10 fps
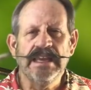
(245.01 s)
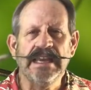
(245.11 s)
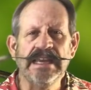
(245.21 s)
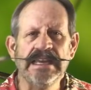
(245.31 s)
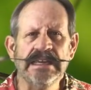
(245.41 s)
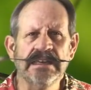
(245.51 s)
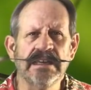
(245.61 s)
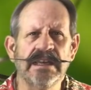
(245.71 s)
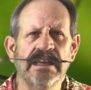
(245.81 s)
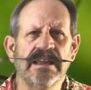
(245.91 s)

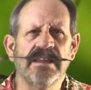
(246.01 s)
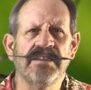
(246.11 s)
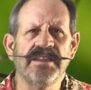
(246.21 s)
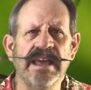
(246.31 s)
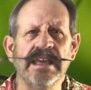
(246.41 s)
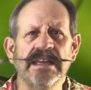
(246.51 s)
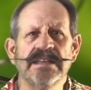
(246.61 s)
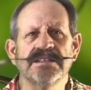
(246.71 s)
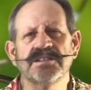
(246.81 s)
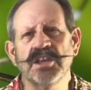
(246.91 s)
And that
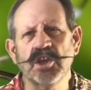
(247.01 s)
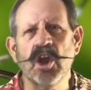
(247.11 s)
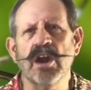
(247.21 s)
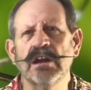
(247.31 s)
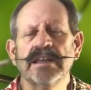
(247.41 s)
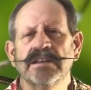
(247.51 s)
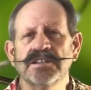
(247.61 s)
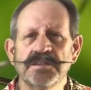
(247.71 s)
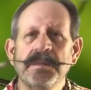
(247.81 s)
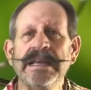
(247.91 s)
is the garlic
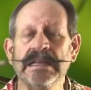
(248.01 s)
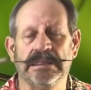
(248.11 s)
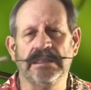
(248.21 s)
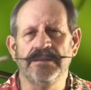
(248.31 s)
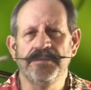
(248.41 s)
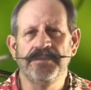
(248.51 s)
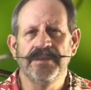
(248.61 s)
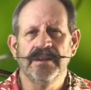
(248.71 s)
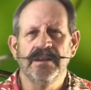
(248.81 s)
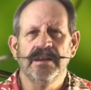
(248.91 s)
smell.
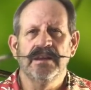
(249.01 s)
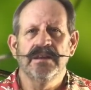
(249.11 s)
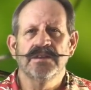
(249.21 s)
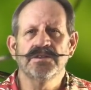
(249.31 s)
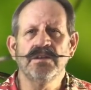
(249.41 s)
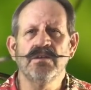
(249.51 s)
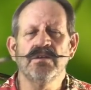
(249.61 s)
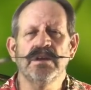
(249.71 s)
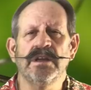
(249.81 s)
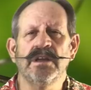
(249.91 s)

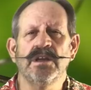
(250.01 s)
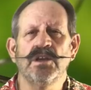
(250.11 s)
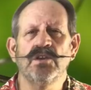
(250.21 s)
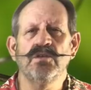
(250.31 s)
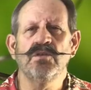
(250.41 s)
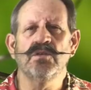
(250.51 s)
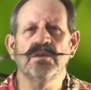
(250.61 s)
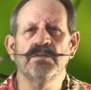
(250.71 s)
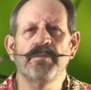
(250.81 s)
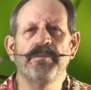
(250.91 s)
So
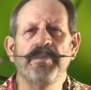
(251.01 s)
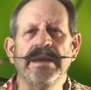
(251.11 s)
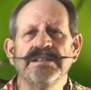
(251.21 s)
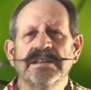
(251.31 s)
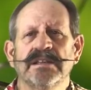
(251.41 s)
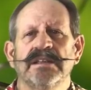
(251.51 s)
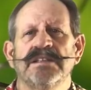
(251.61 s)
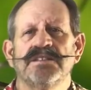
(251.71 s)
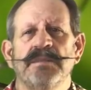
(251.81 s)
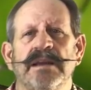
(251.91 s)
you
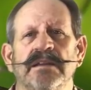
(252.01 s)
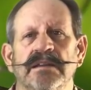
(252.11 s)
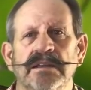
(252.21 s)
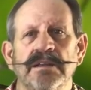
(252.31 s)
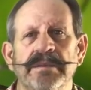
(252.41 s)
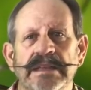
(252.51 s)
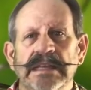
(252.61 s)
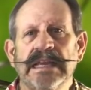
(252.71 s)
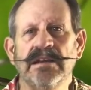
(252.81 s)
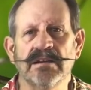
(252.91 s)
basically smell a little bit
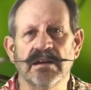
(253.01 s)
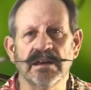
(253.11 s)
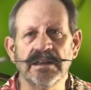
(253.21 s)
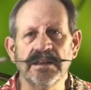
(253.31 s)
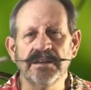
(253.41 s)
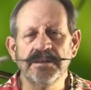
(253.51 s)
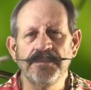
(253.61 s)
like garlic